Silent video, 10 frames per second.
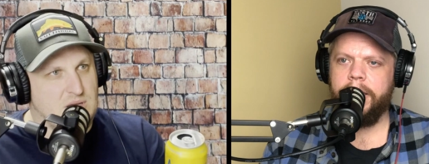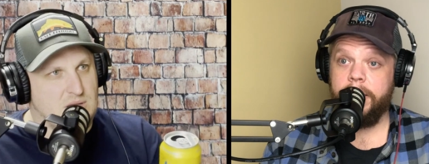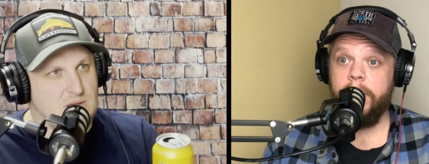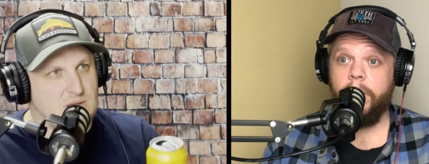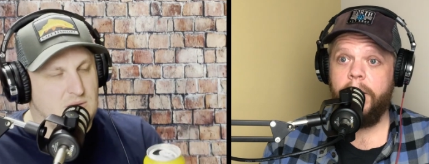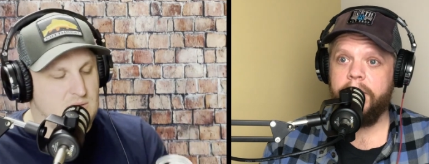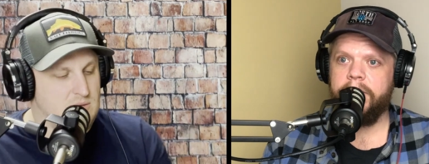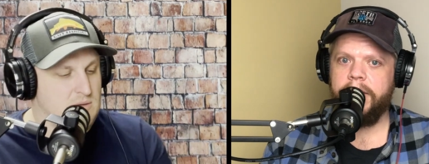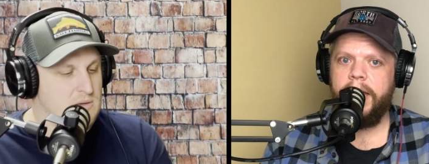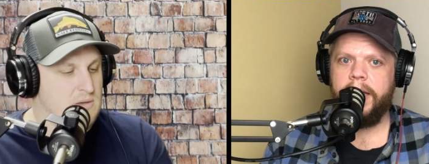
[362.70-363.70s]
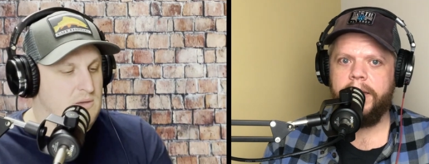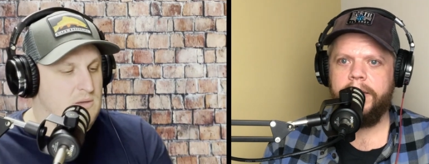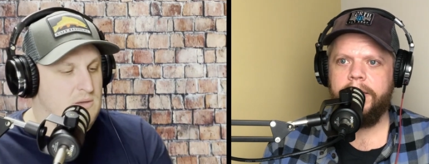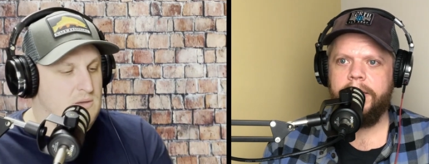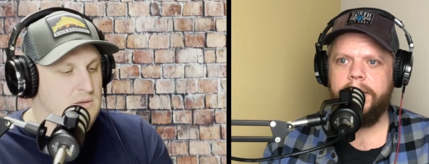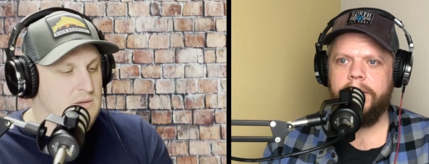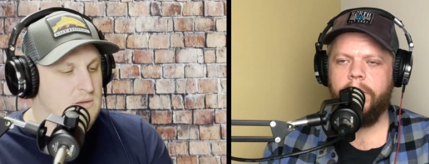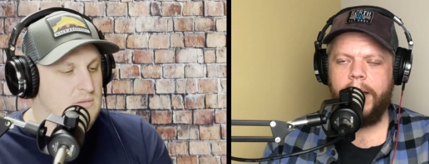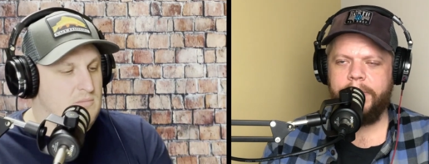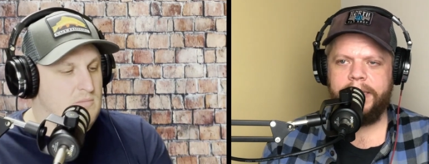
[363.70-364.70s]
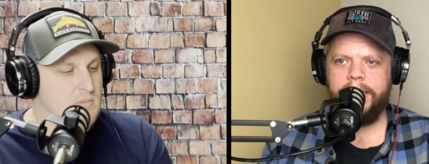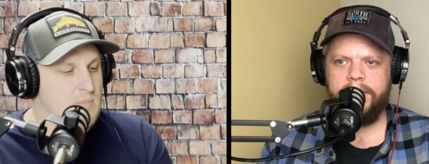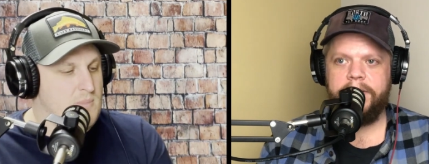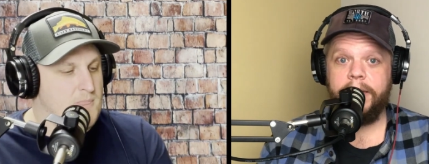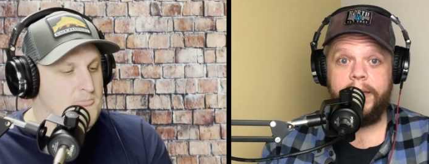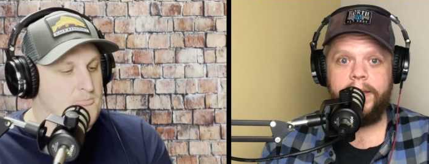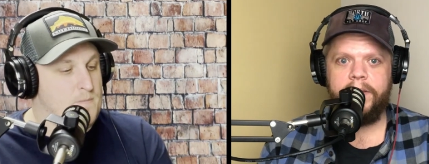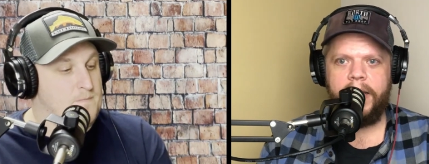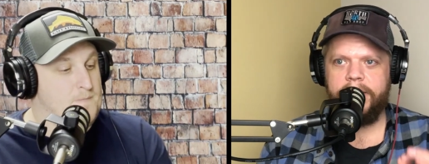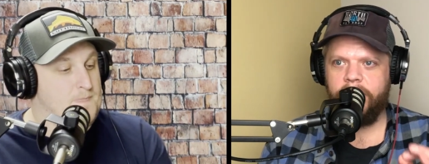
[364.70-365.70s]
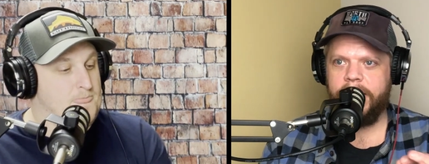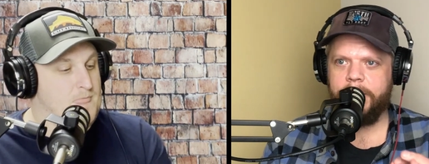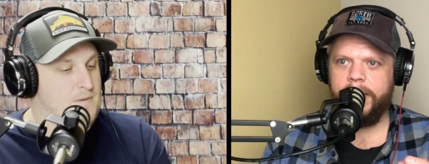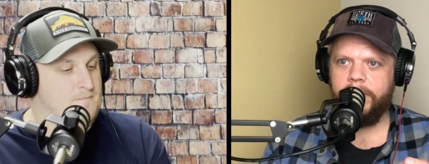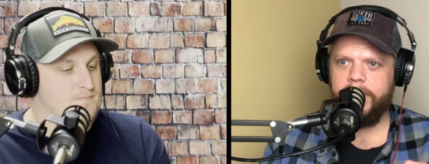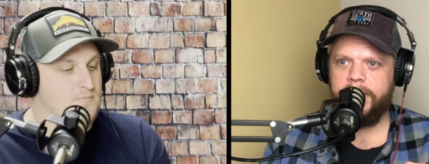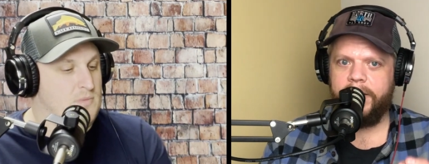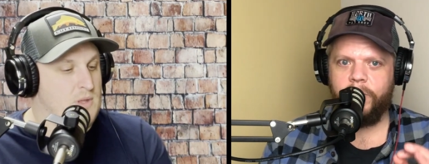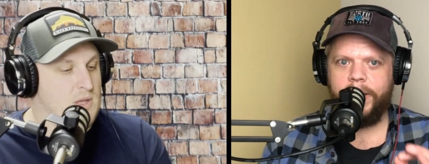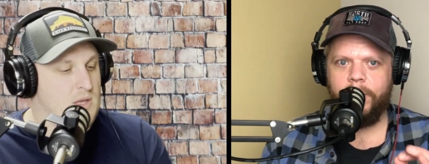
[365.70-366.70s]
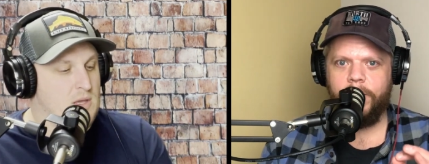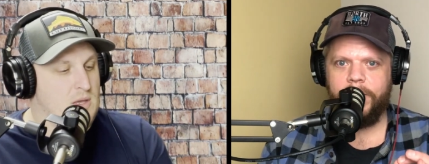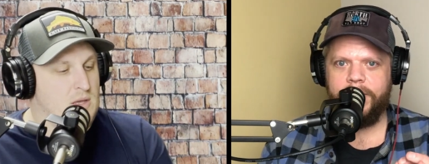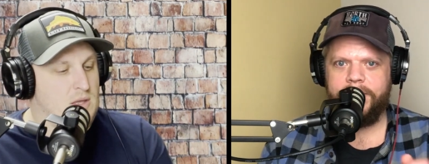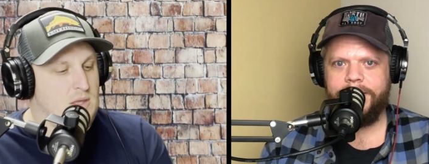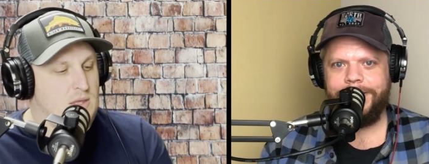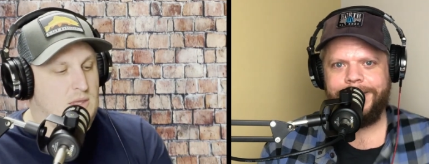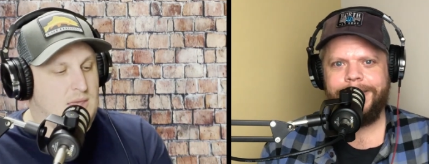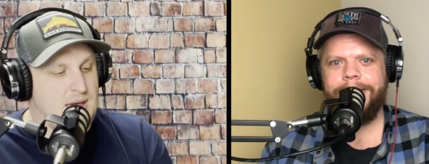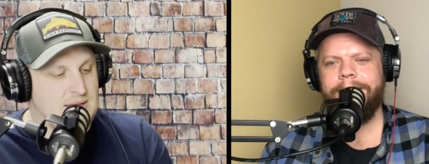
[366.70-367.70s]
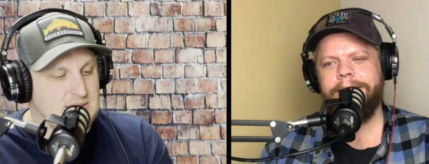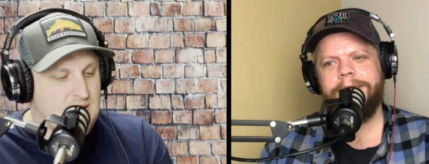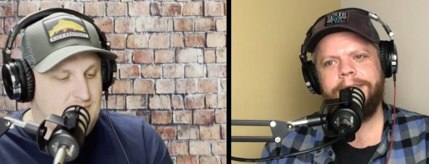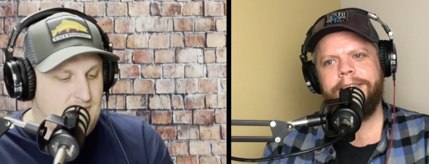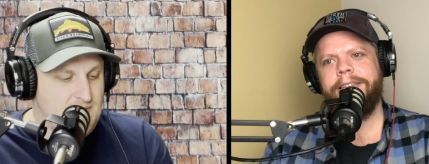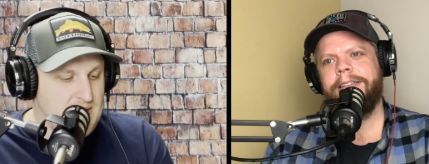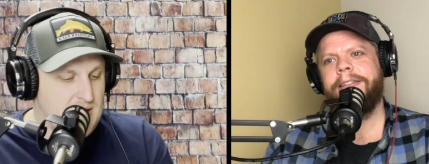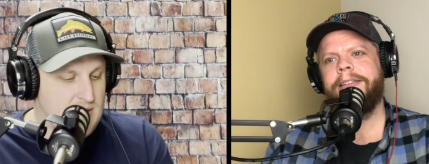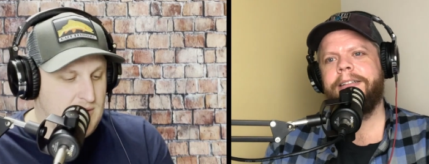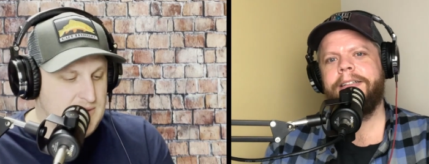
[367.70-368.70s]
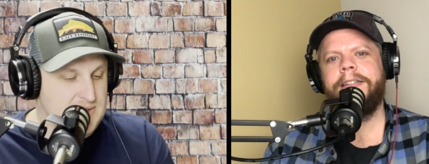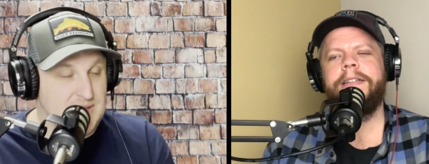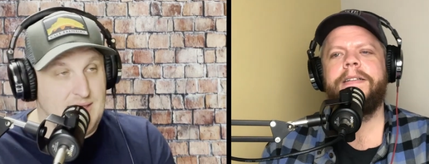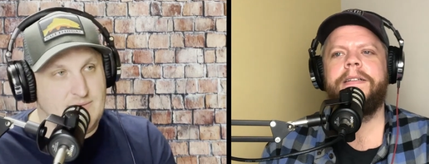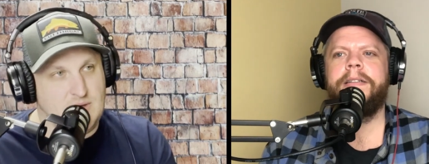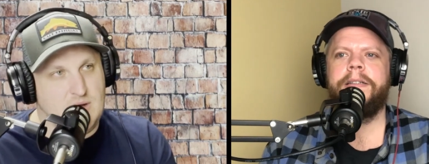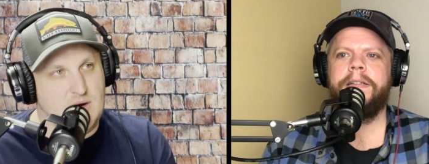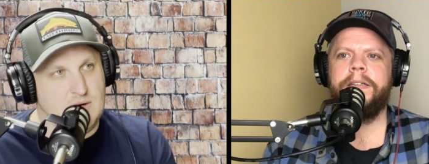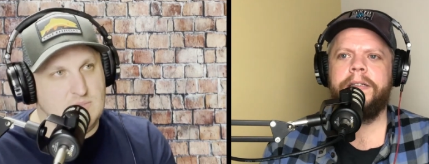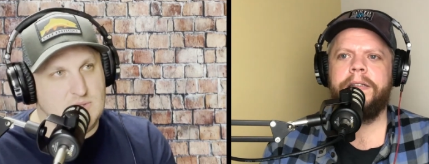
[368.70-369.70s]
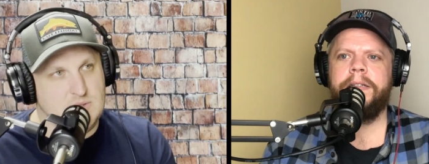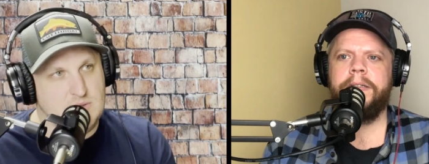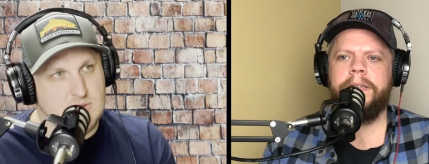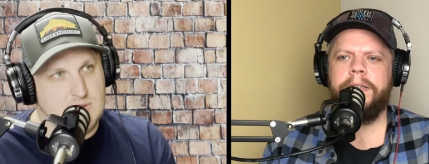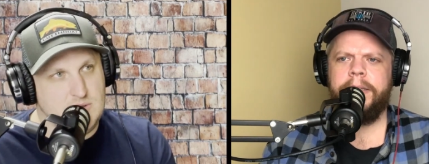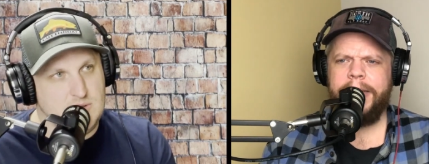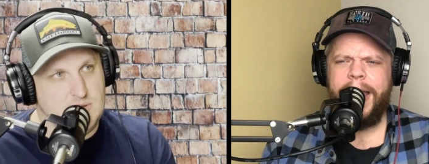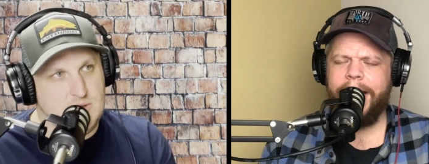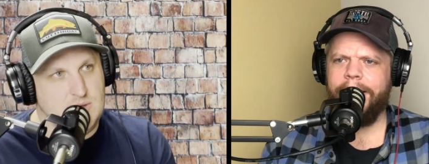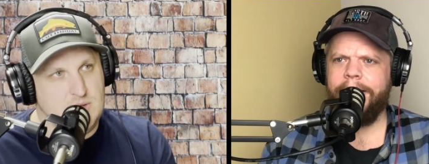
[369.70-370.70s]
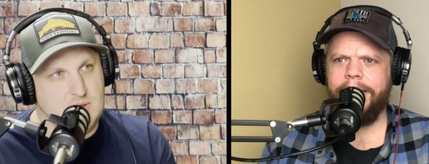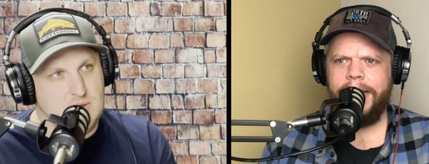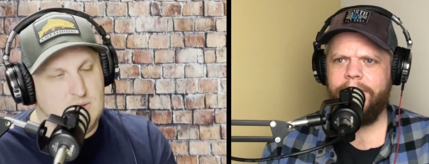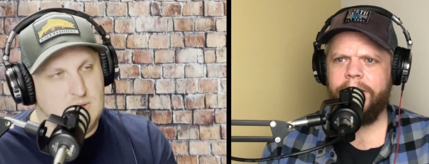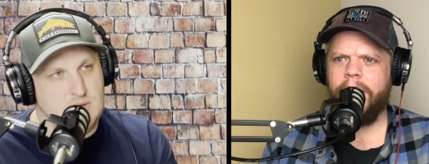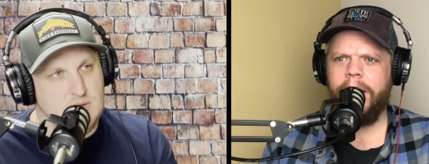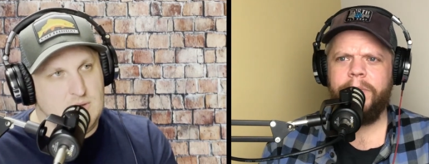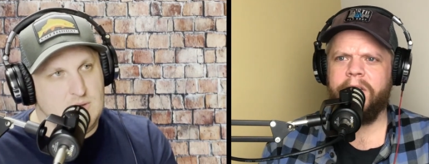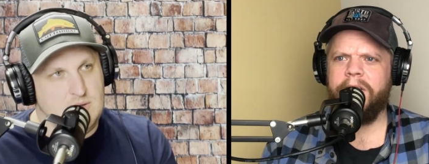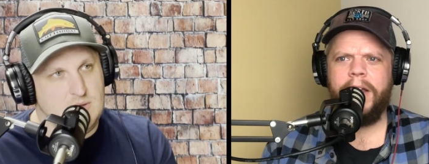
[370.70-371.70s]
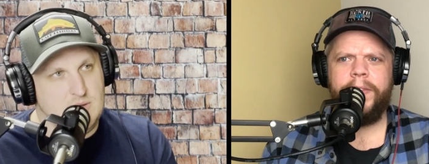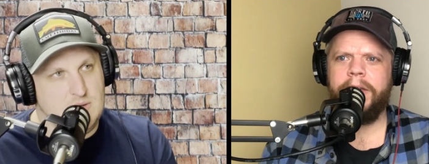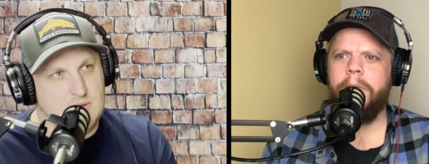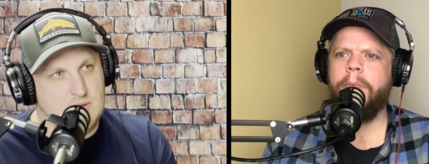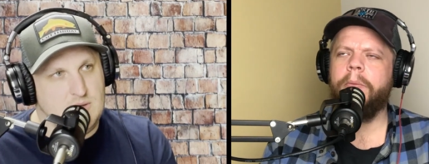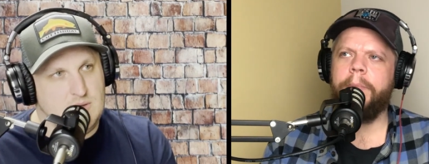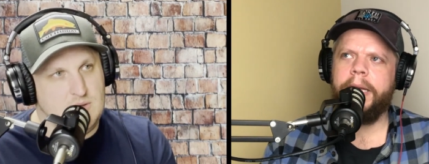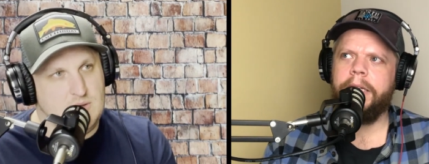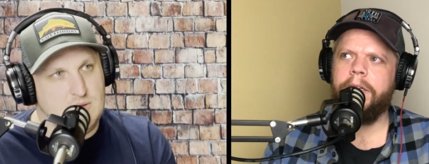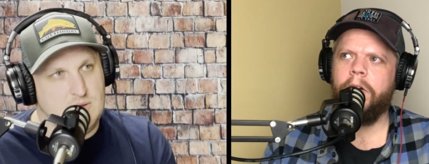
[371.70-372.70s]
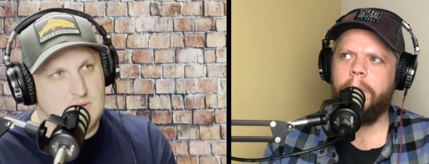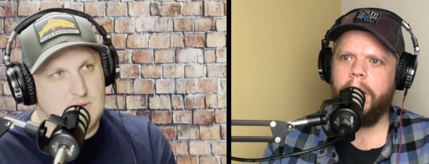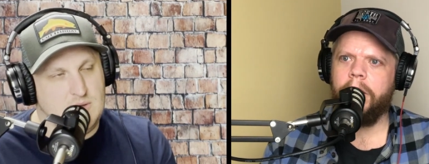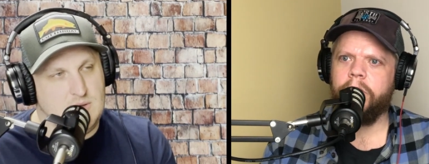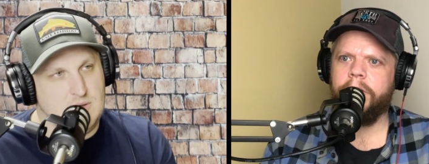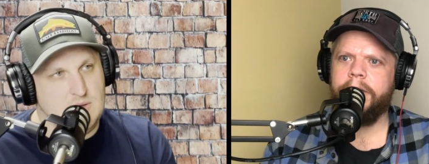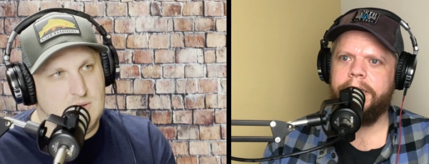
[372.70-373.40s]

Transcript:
Speaker 1: good. It
Speaker 2: was, yeah. Well, I mean, it still is. I drank mine already. That's why it was.
Speaker 1: yeah, it's got 50 calories and 11 carbs.
Speaker 2: Yeah, 11 carbs is nothing. You remember Michelob Ultra?